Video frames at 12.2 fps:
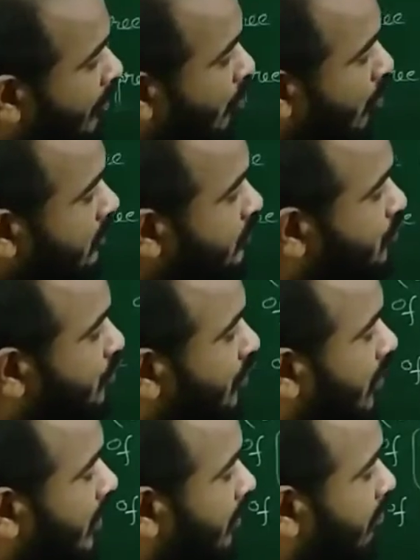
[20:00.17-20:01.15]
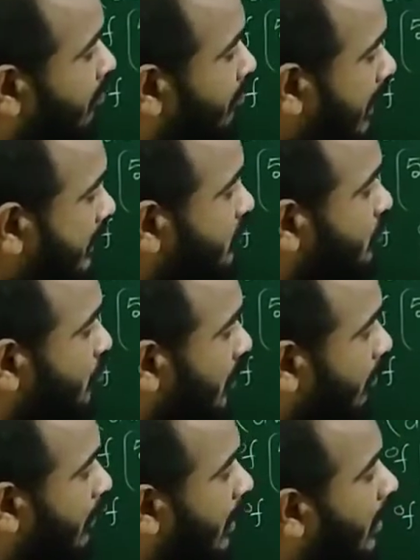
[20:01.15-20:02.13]
you call by
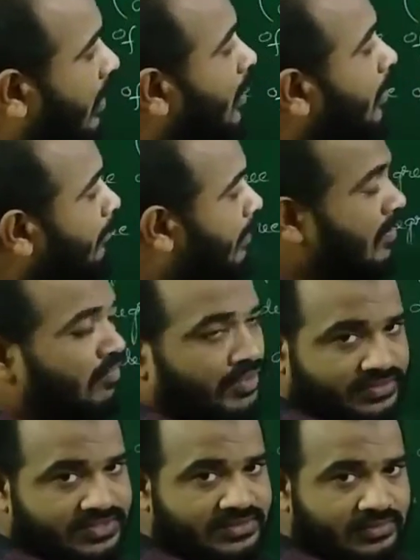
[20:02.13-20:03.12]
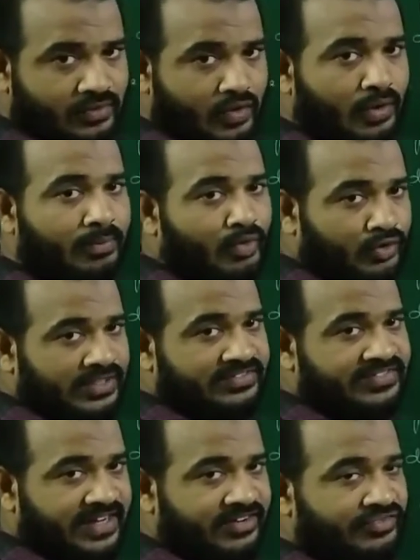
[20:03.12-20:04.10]
suitable powers on both the
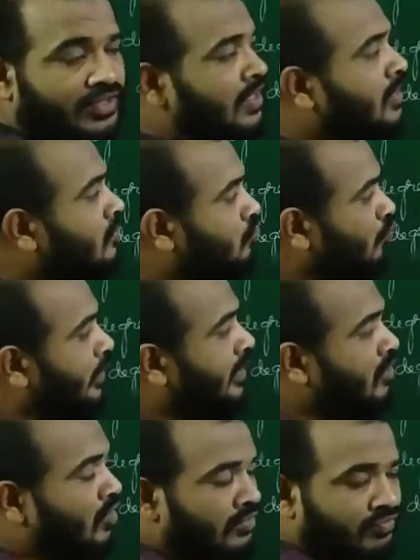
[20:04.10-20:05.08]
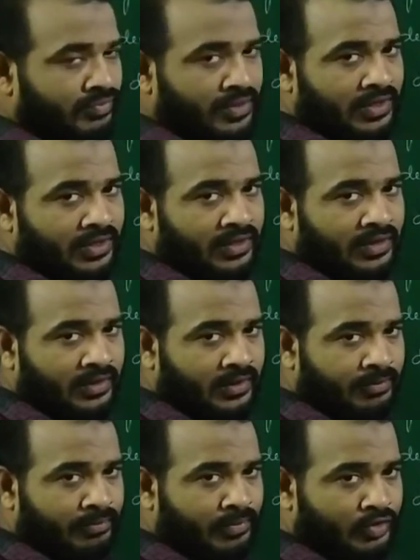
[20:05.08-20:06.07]
sides, squaring on
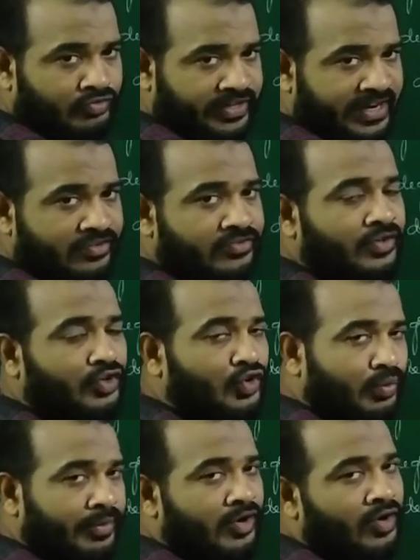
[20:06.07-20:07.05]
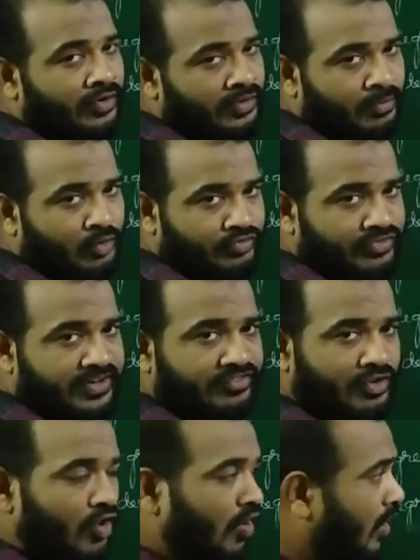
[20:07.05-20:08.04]
the both sides, cubing on the both sides
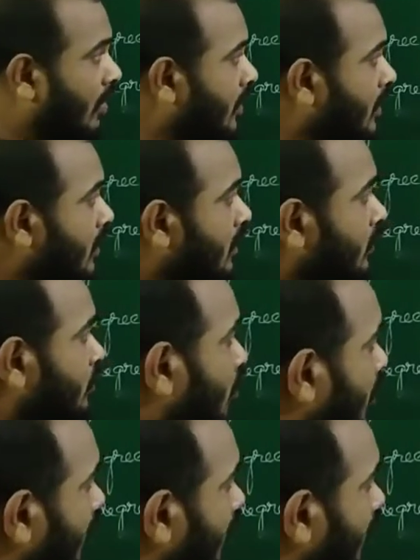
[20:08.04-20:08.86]
and all. So